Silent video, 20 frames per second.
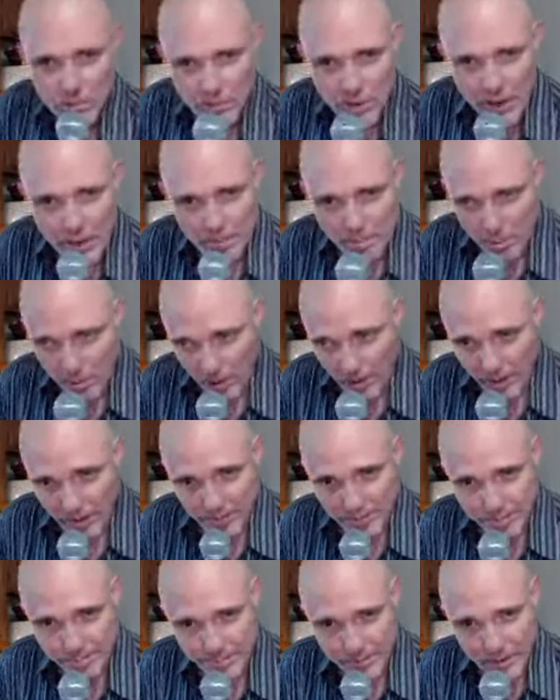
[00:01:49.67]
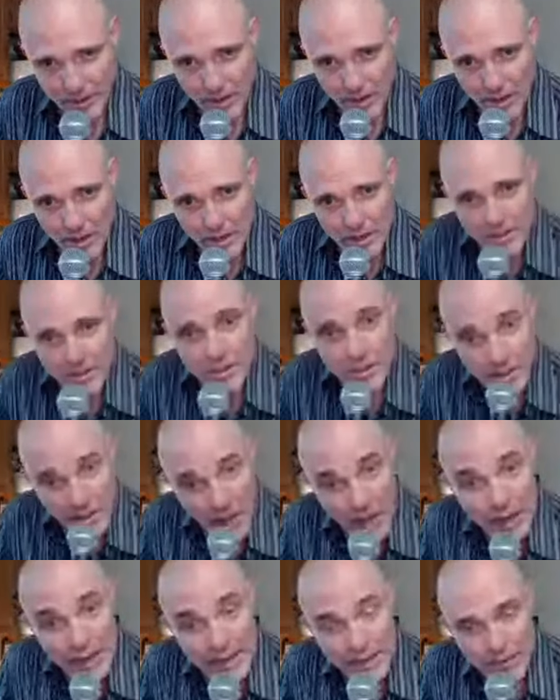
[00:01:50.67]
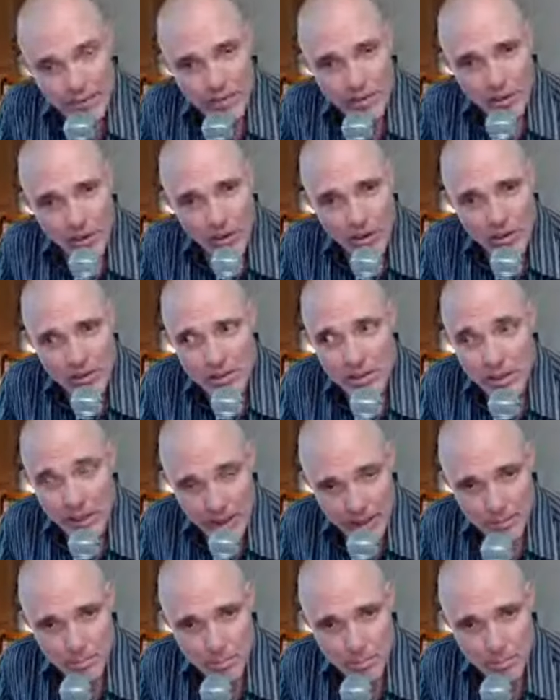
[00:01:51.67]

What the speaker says: a vampire. Tonight on Lady